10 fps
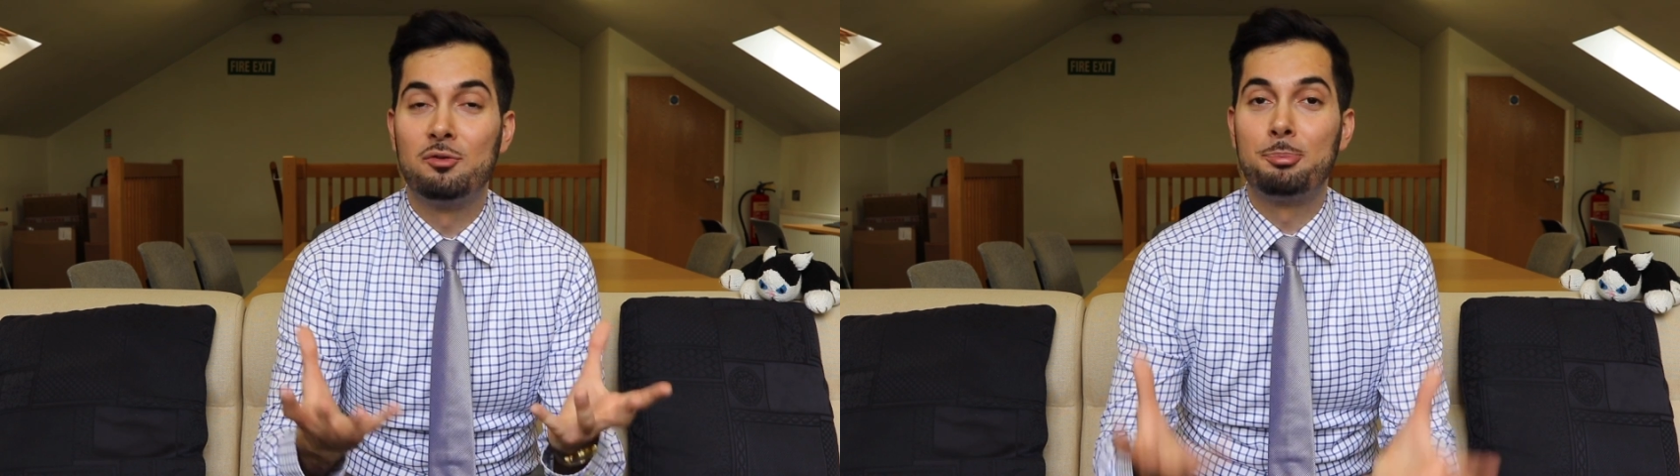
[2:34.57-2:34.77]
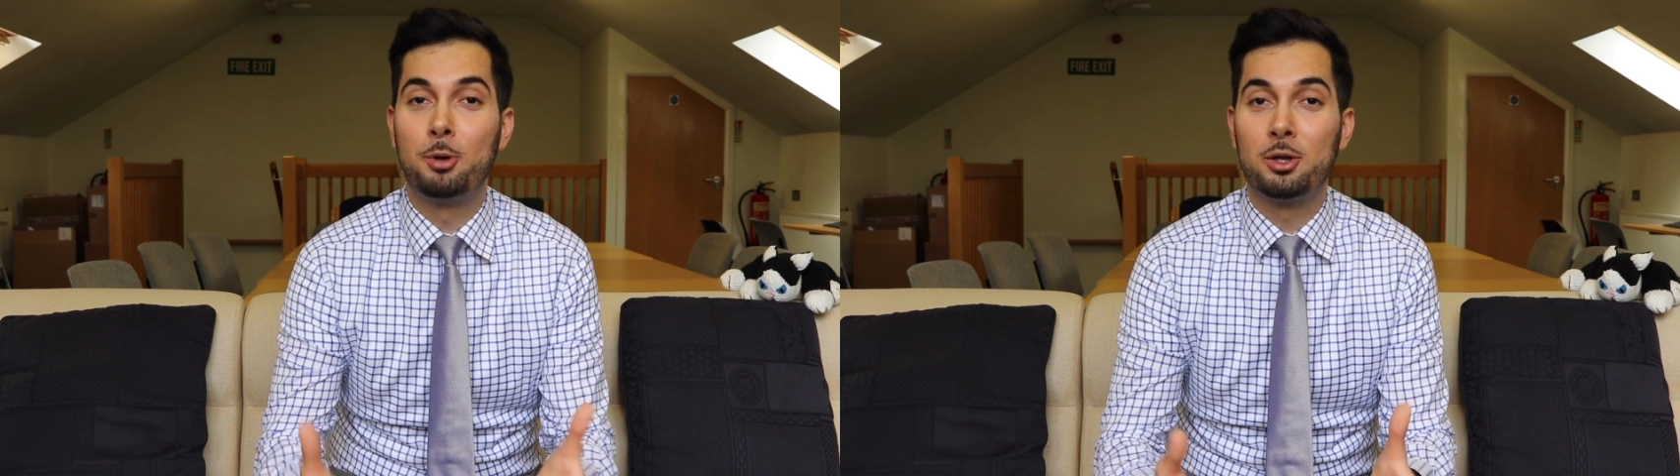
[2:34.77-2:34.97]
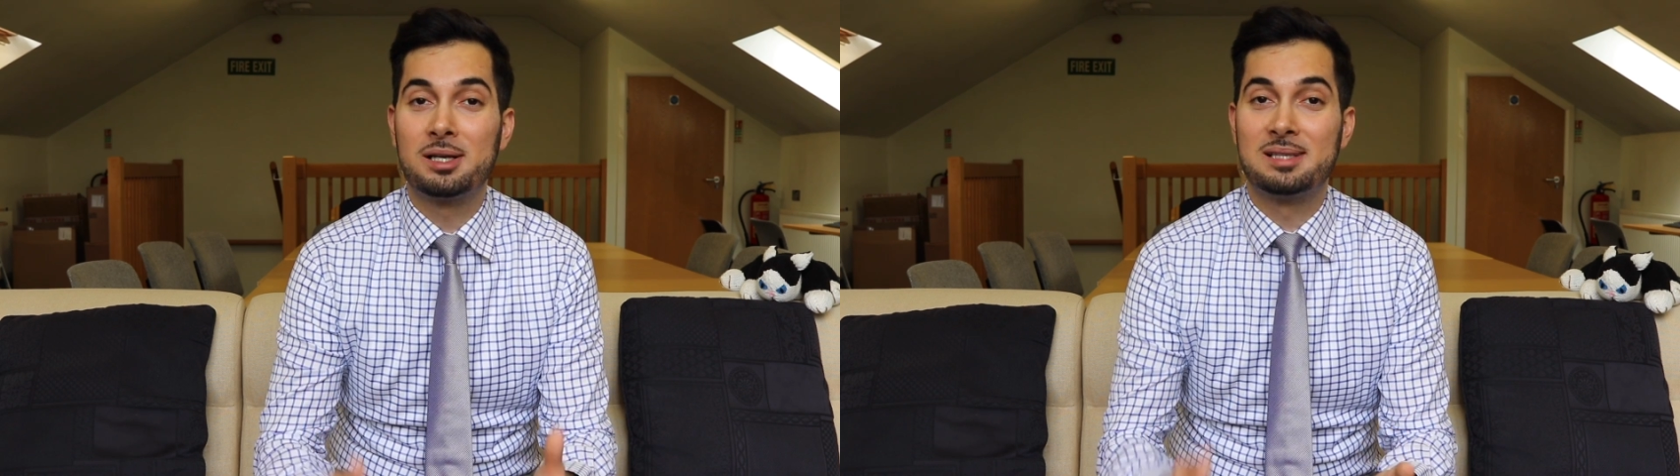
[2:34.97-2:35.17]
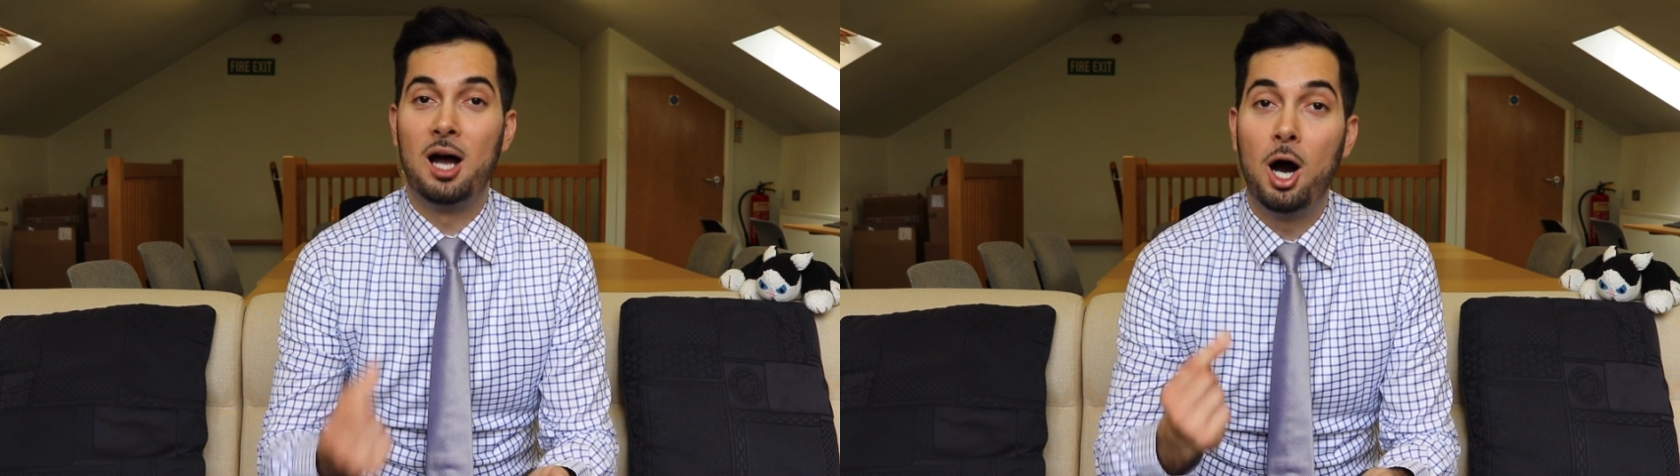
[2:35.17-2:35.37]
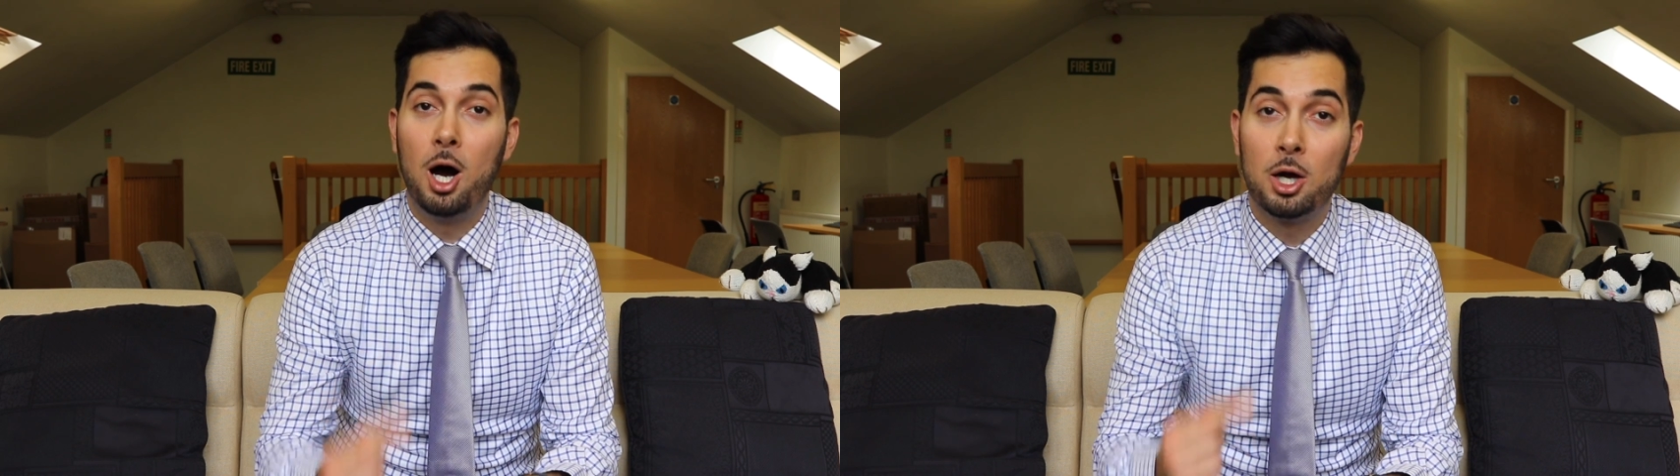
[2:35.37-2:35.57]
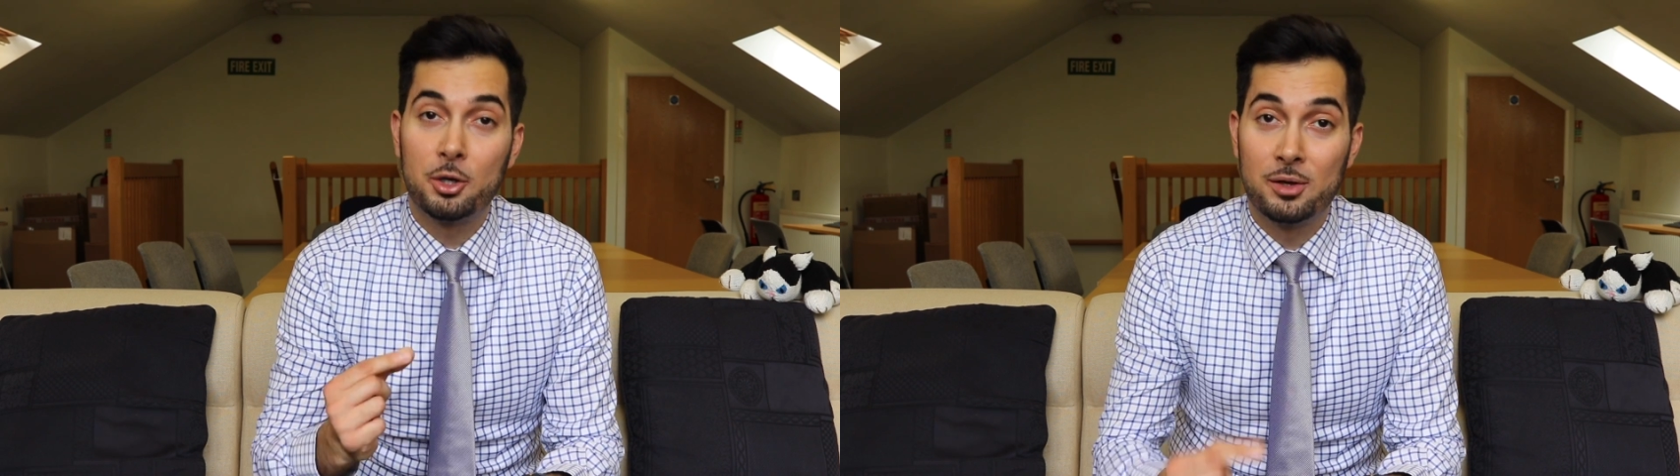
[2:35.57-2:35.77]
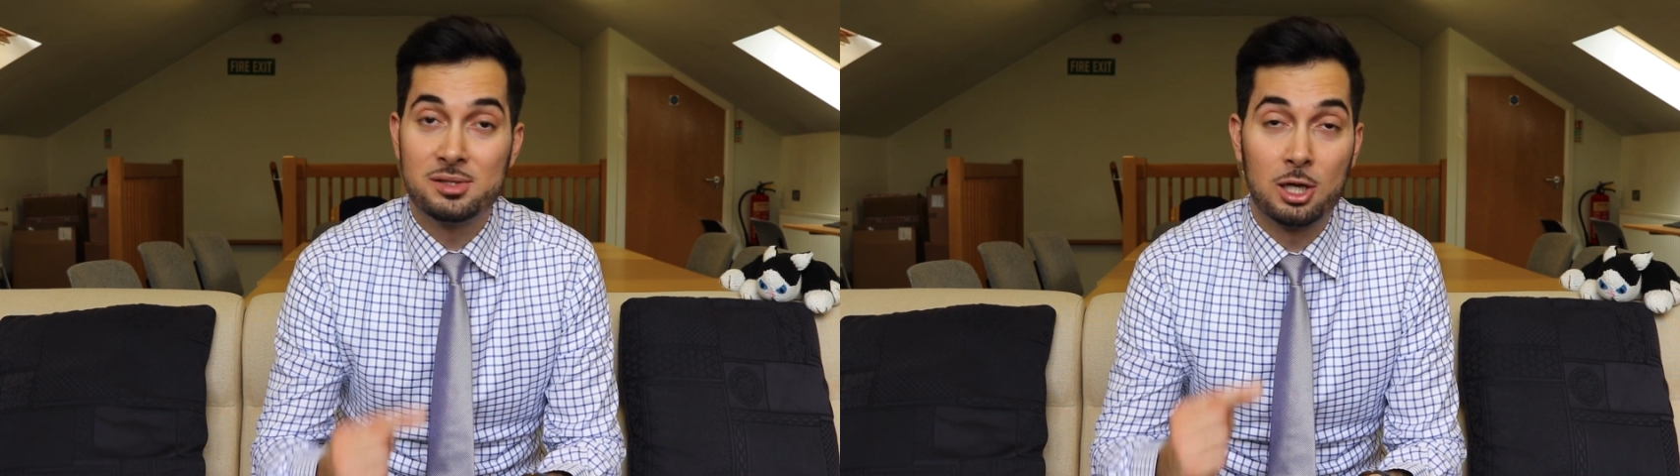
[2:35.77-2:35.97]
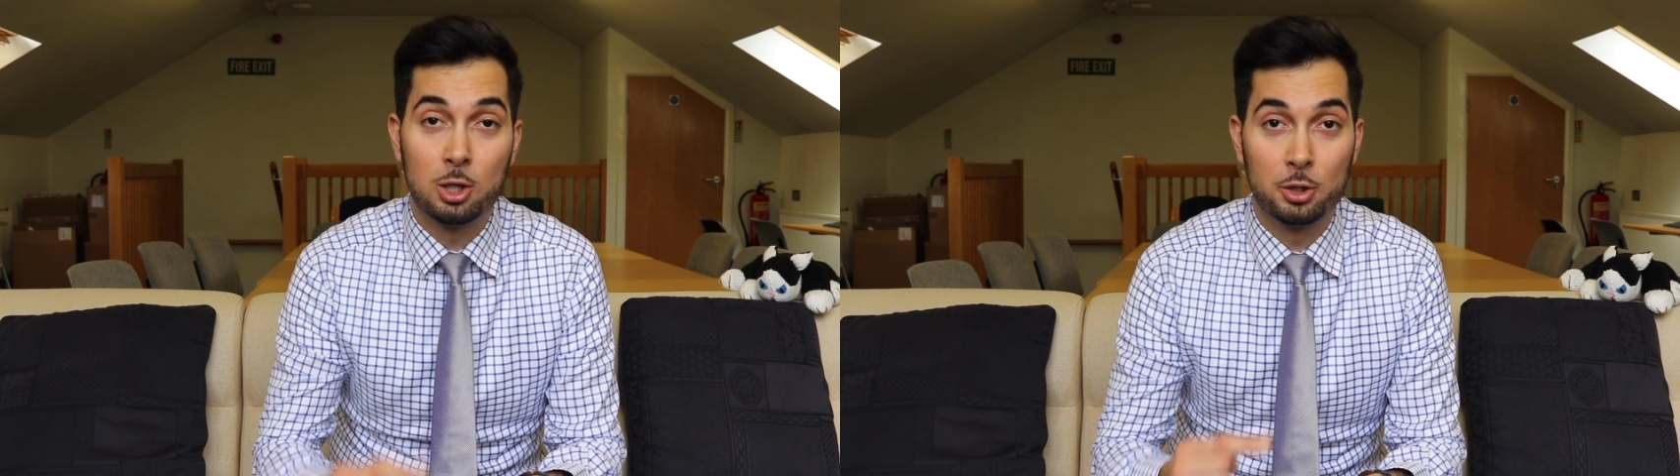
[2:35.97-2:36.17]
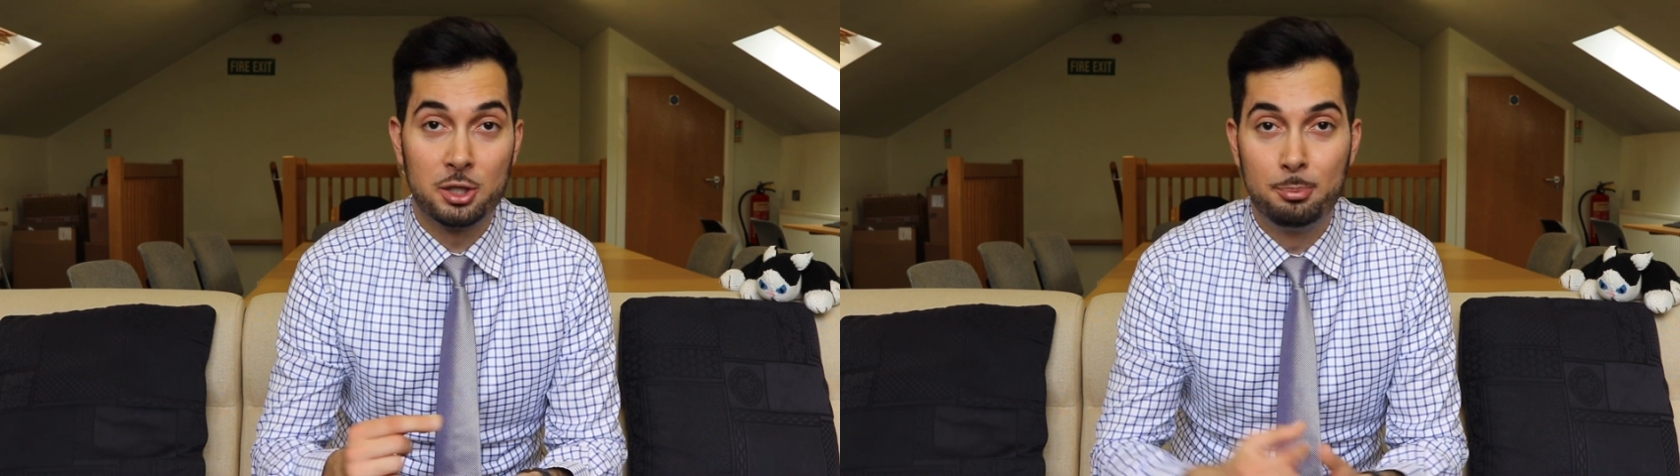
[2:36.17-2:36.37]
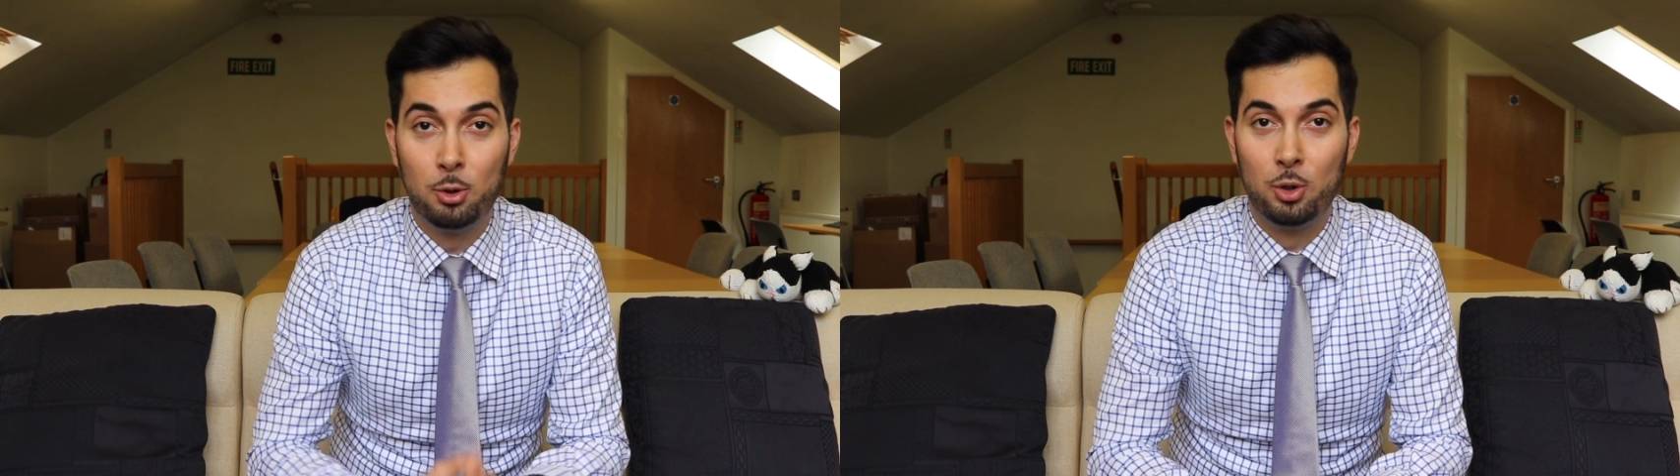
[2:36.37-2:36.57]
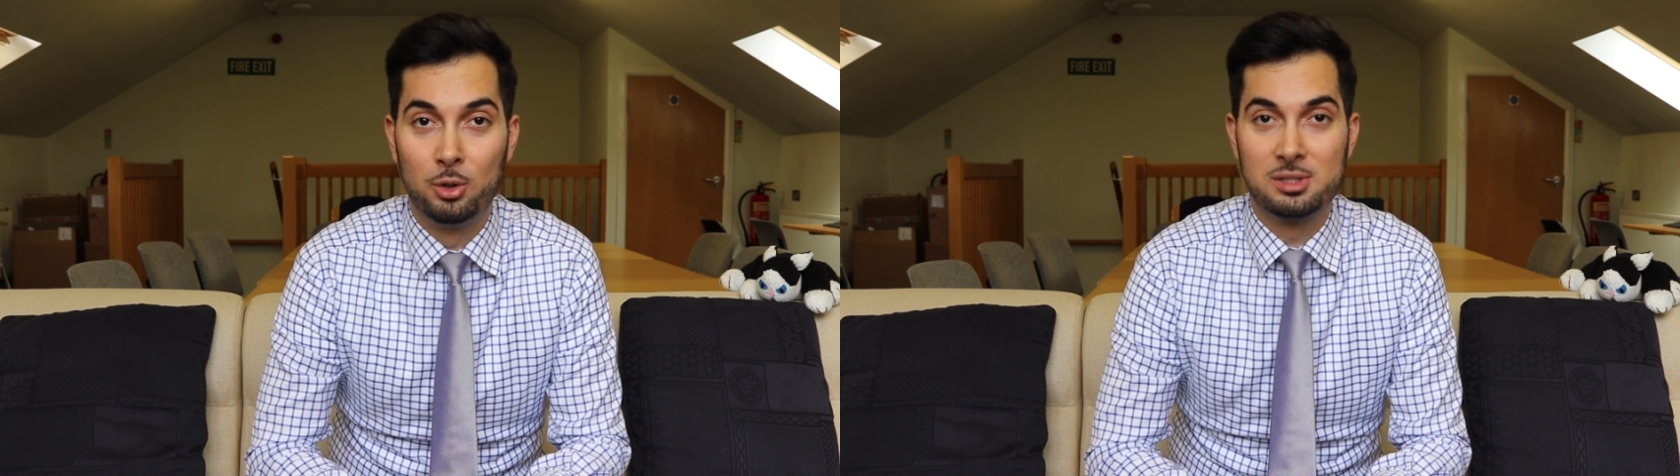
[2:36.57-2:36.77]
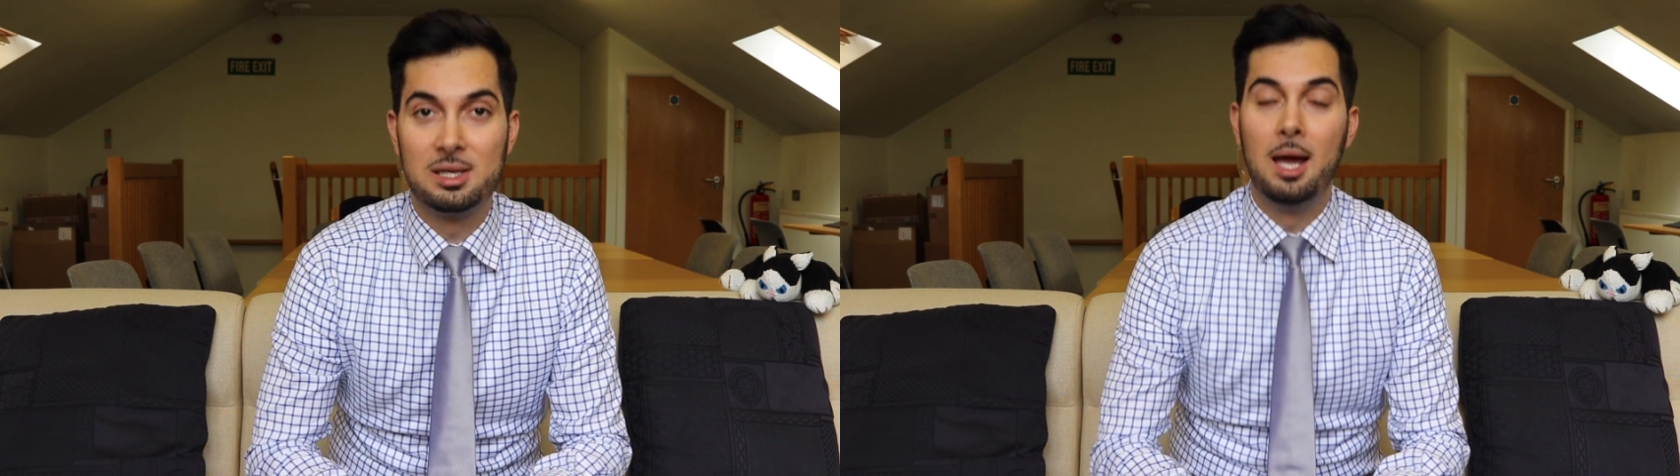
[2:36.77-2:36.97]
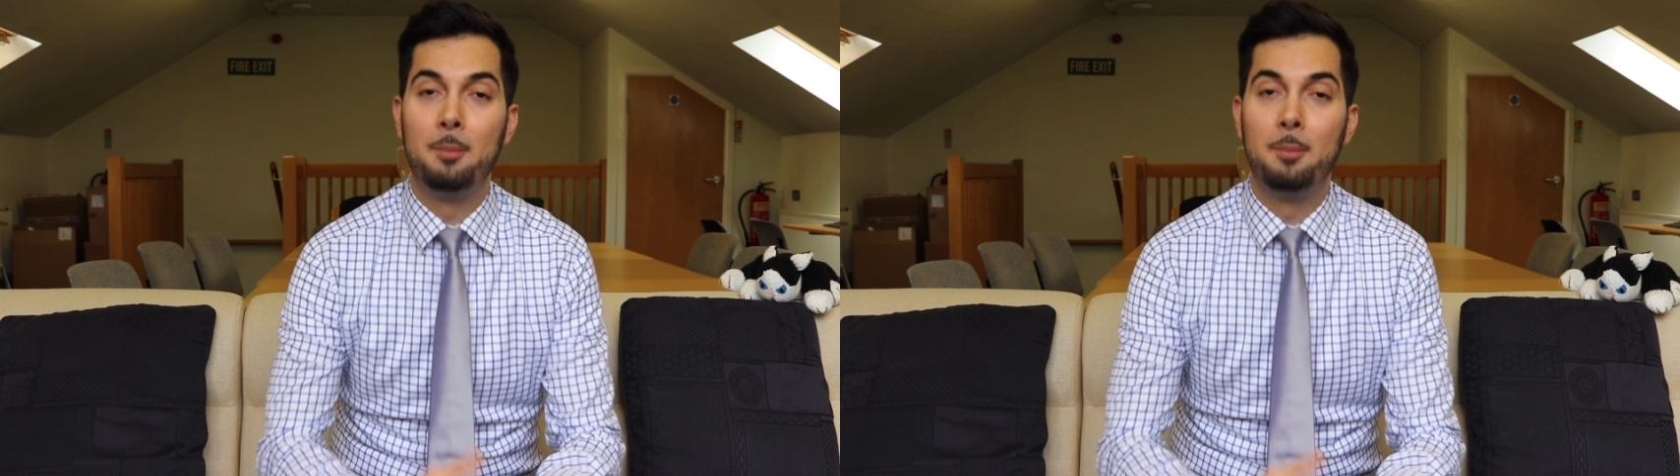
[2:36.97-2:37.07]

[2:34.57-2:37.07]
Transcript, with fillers: for products that aren't going to clog your pores.